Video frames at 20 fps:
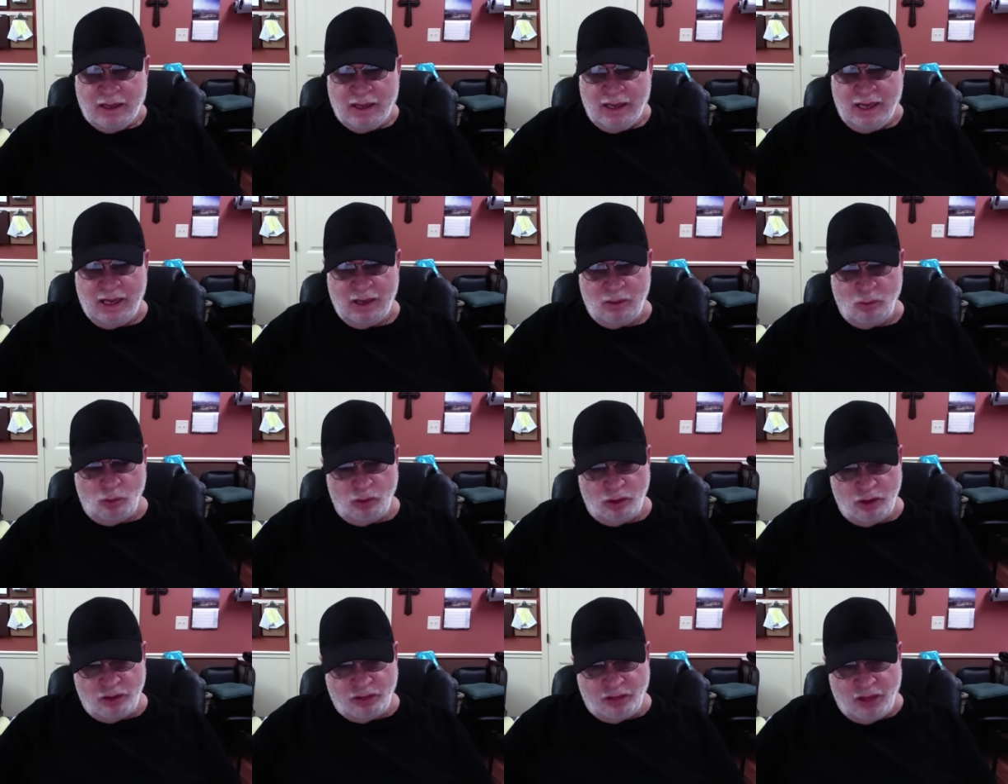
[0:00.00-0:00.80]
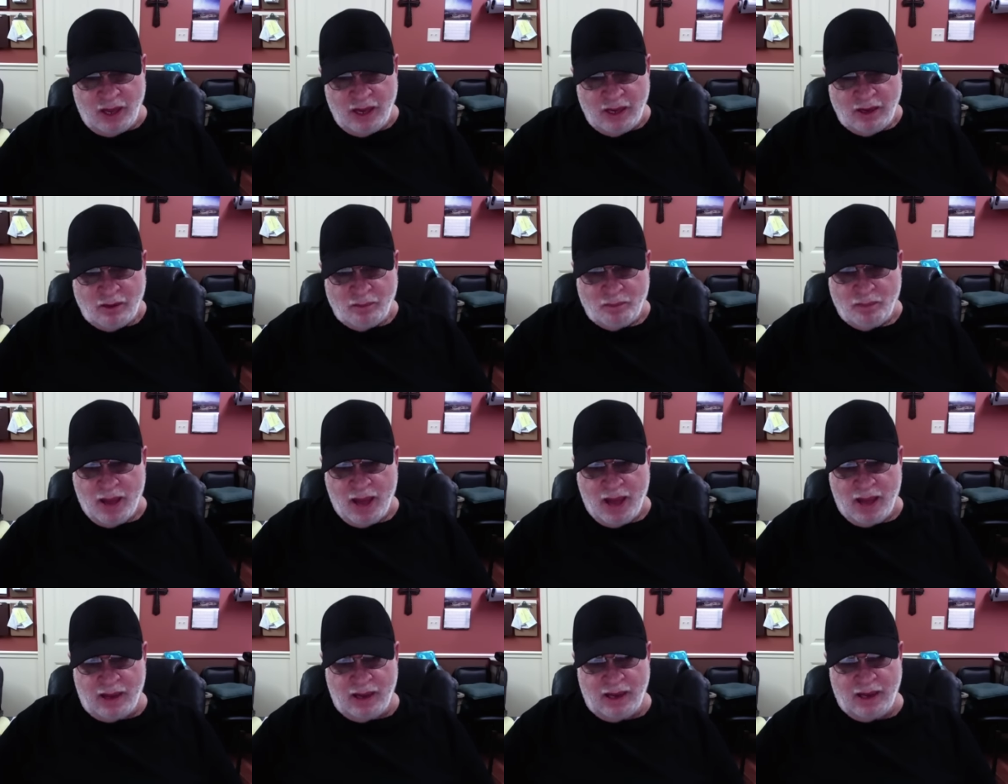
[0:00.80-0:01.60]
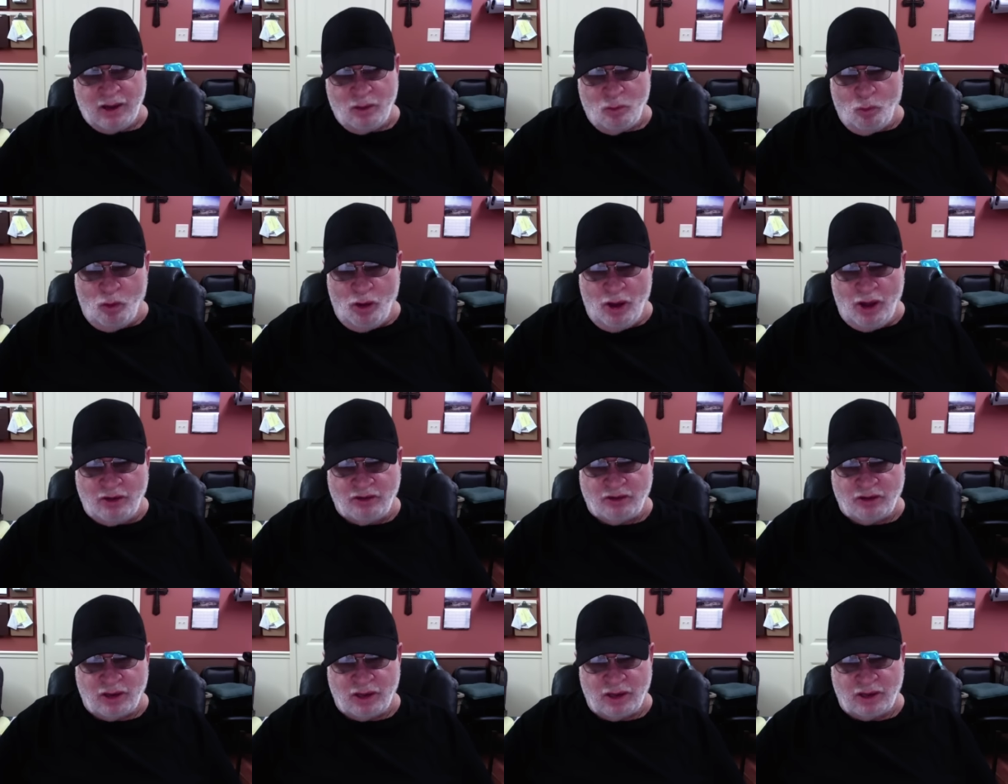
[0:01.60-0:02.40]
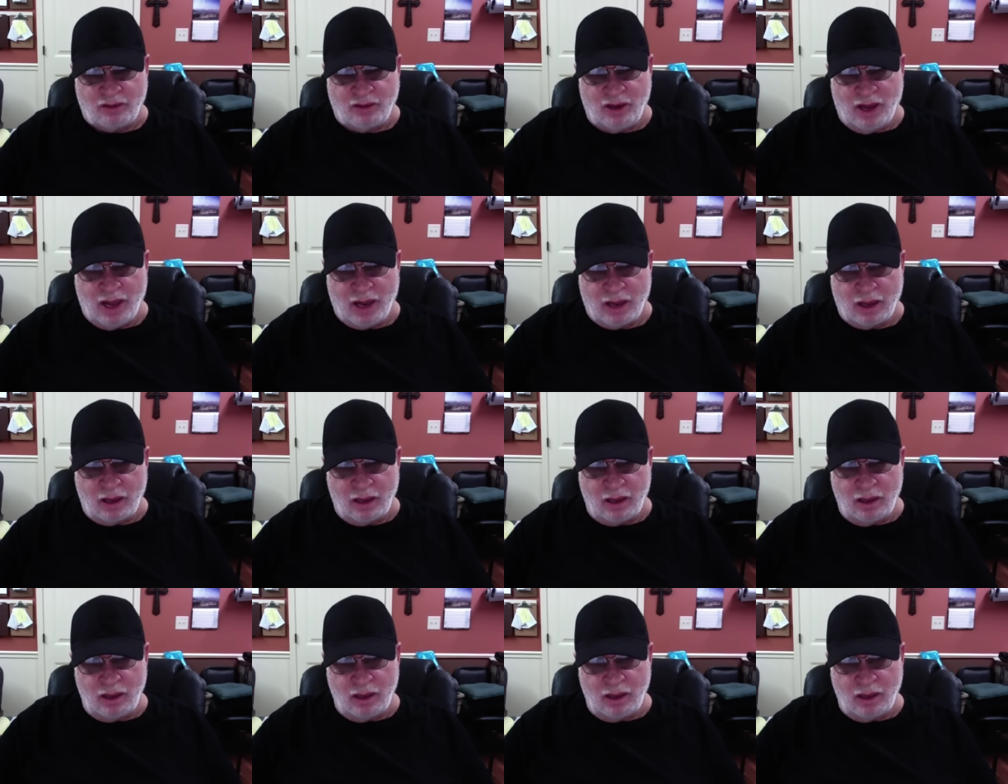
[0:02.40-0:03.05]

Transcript: And when you think about it and watch it, it's like,